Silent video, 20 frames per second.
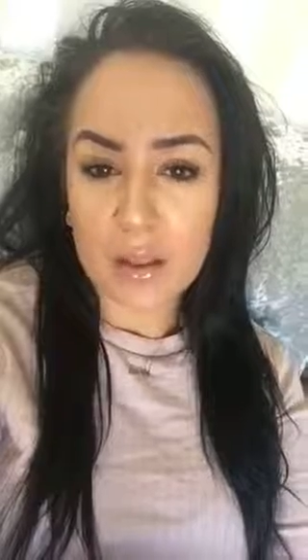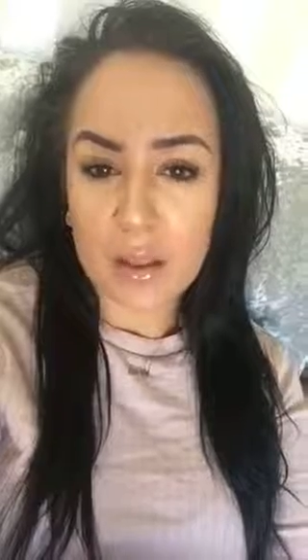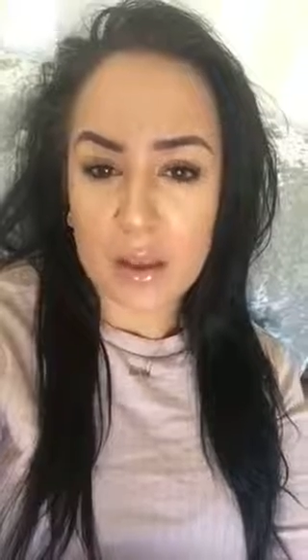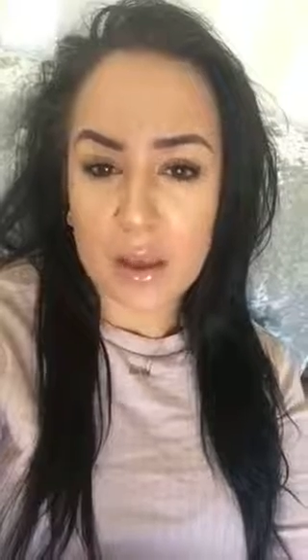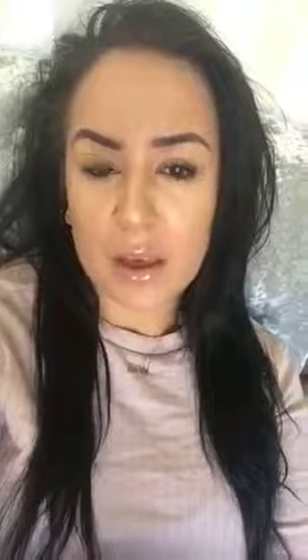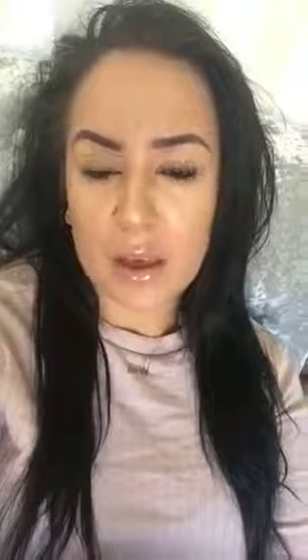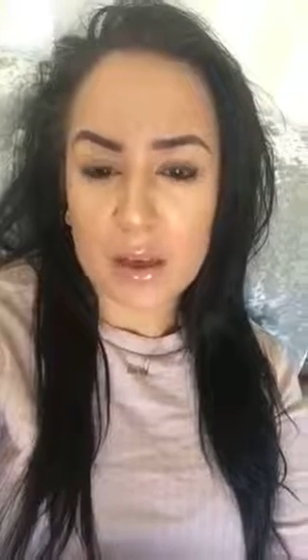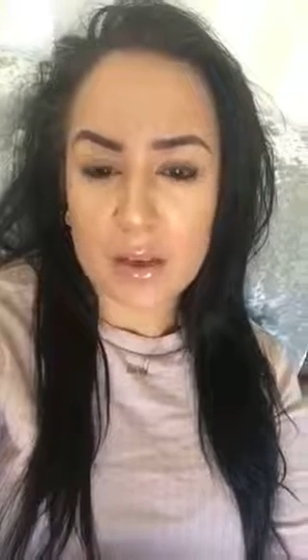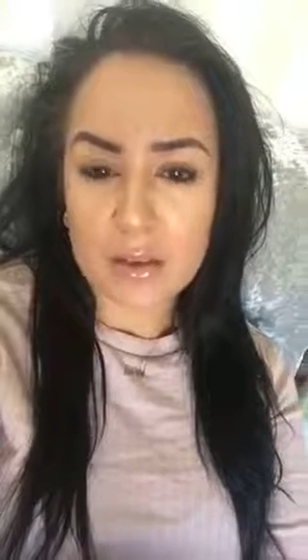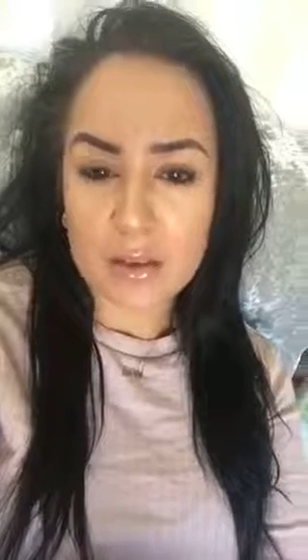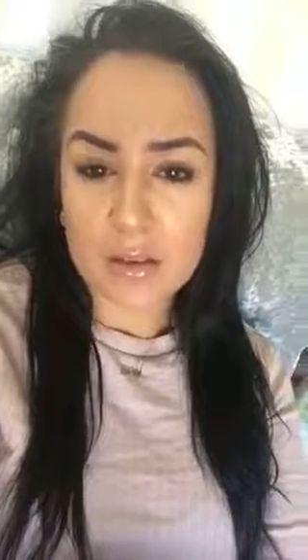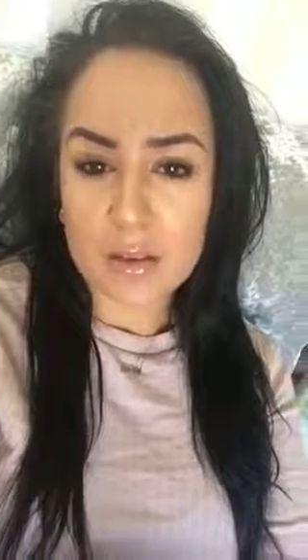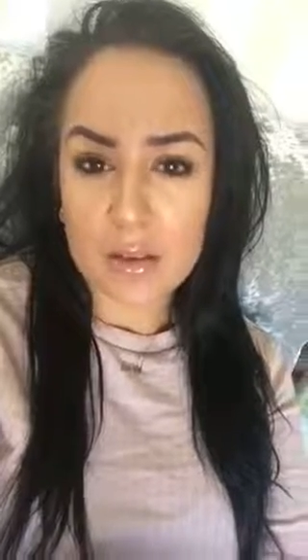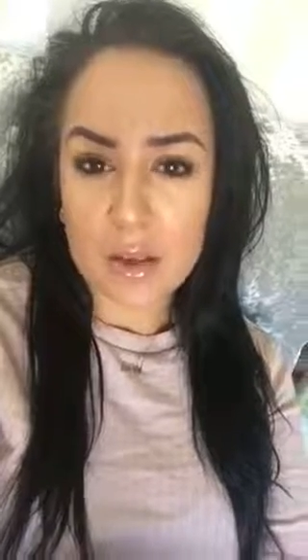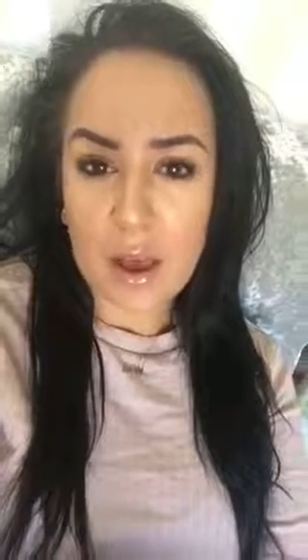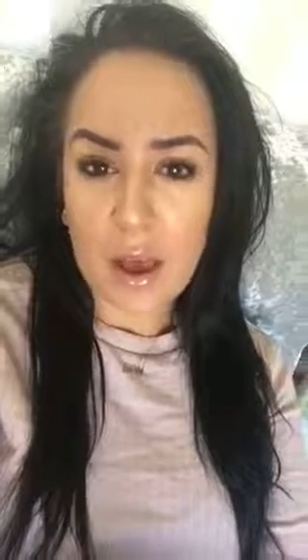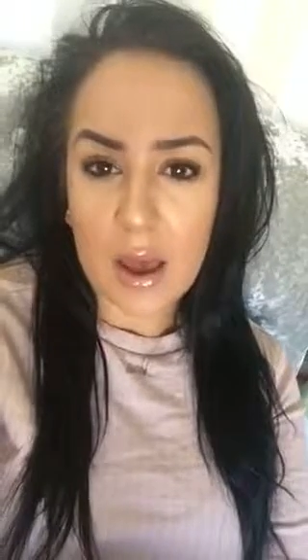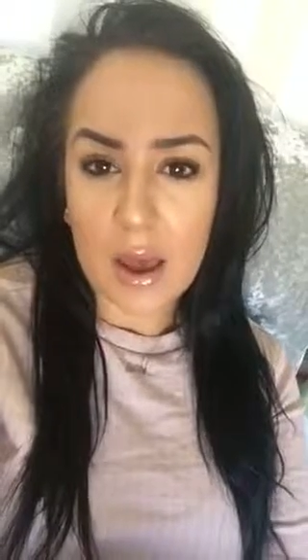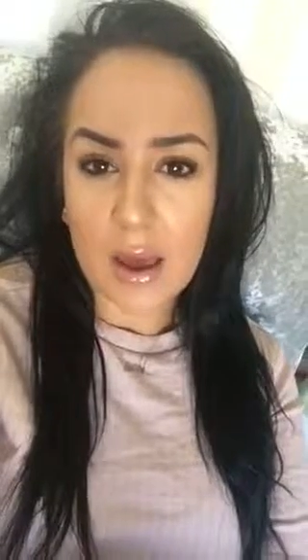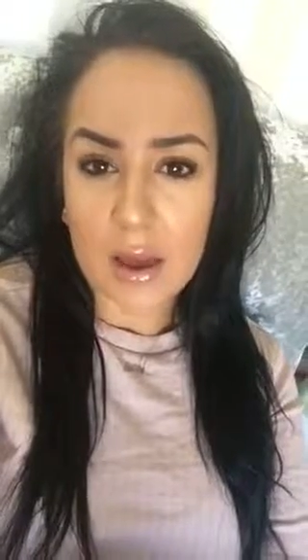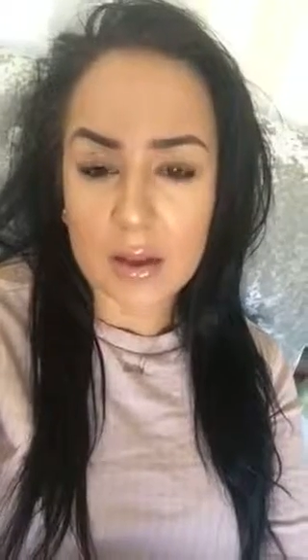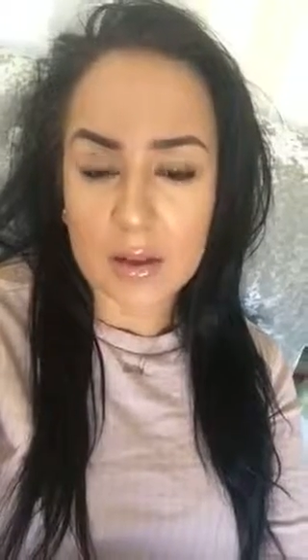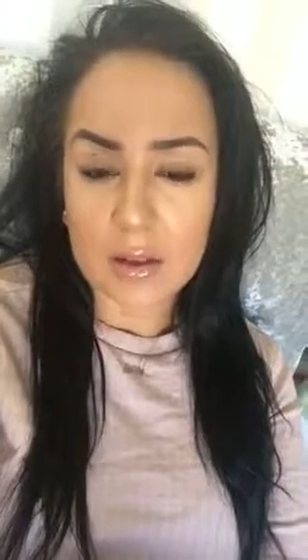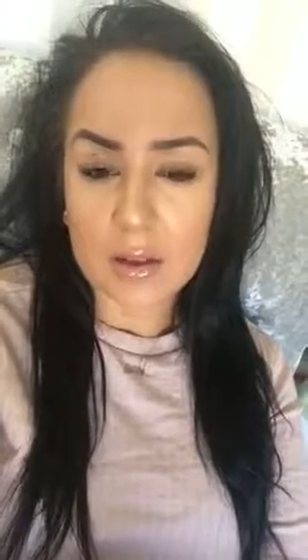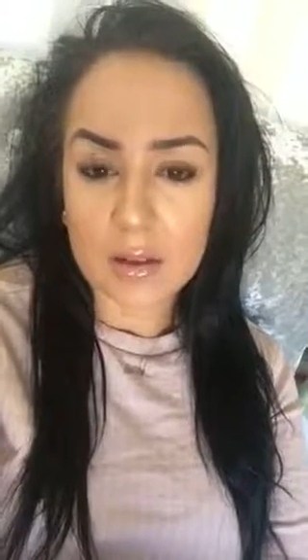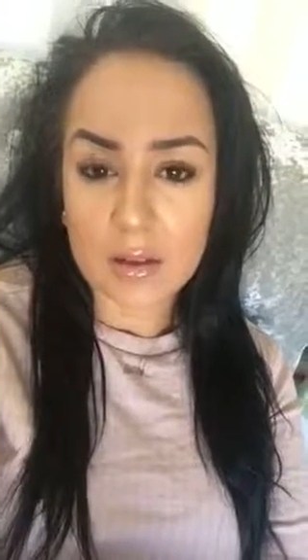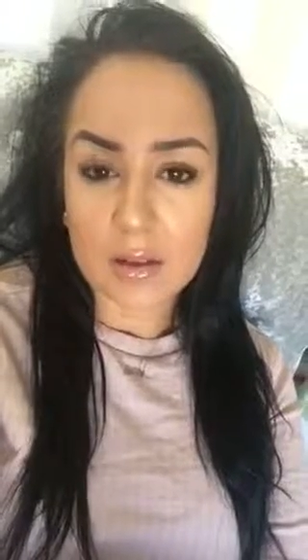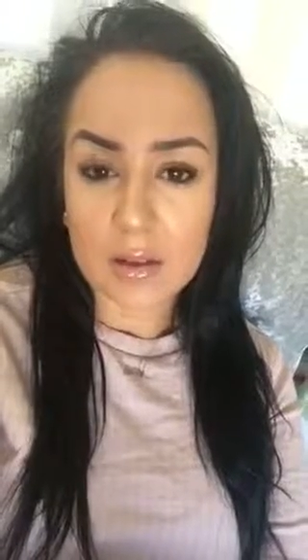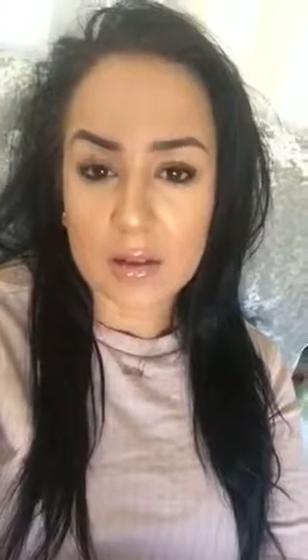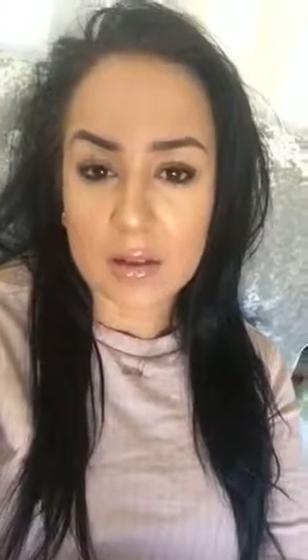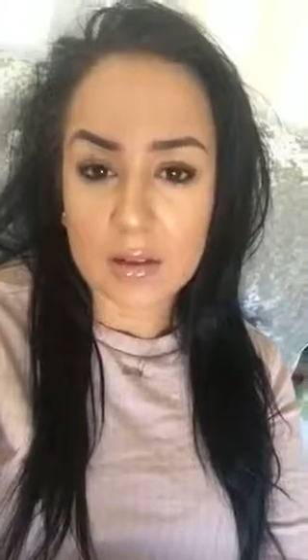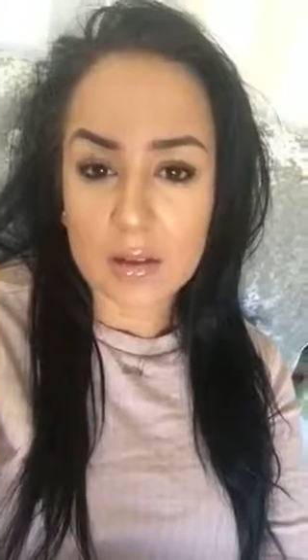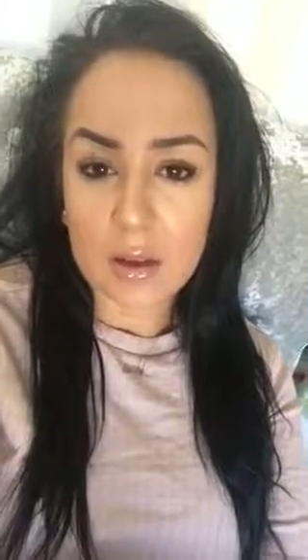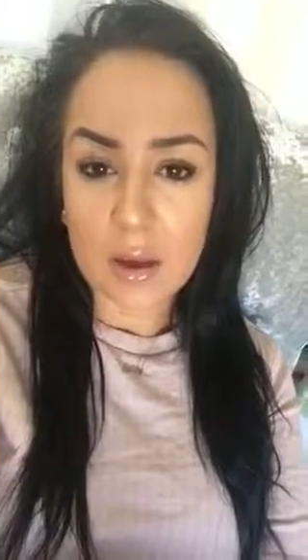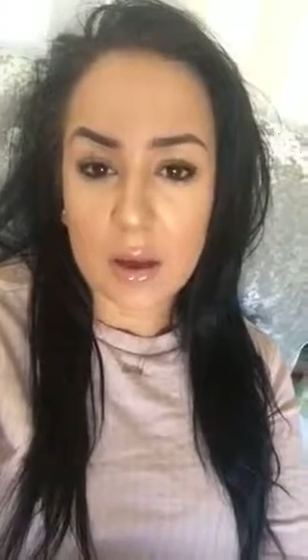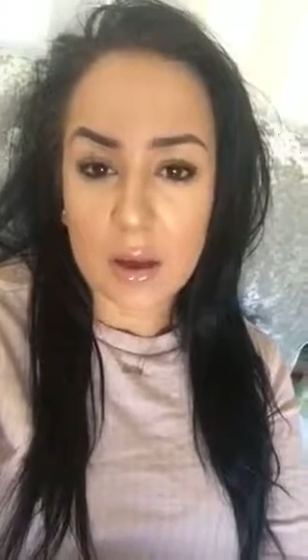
I think it is. And